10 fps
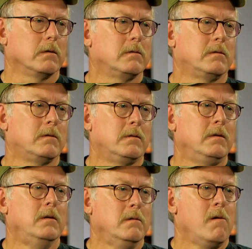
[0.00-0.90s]
pushing it,
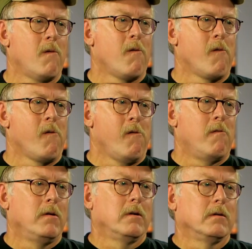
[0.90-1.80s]
saying, oh, look how
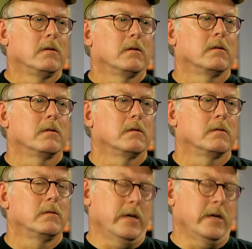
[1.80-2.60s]
bad these wing spars are.